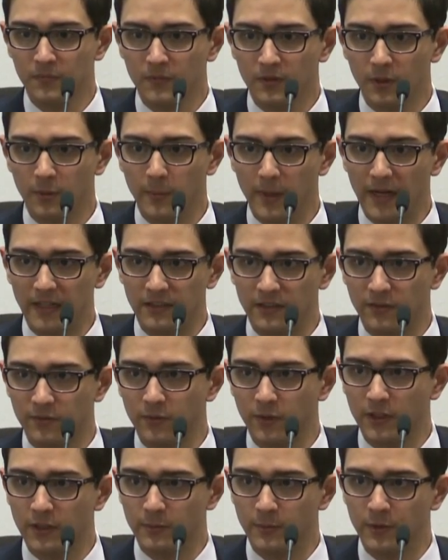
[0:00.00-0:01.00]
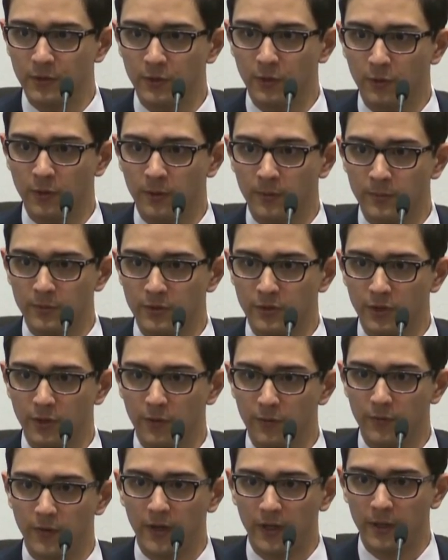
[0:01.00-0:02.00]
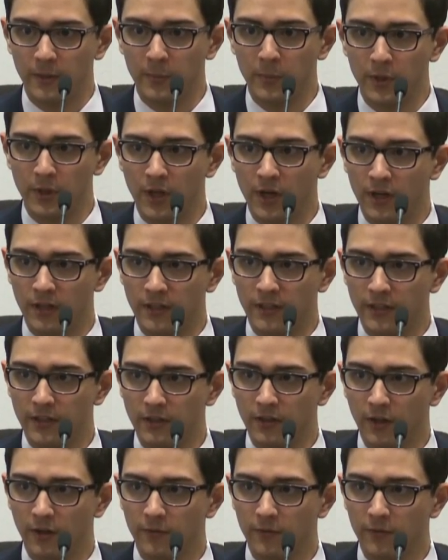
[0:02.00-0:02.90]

Go back to the freshman dorms. You don't fucking belong here.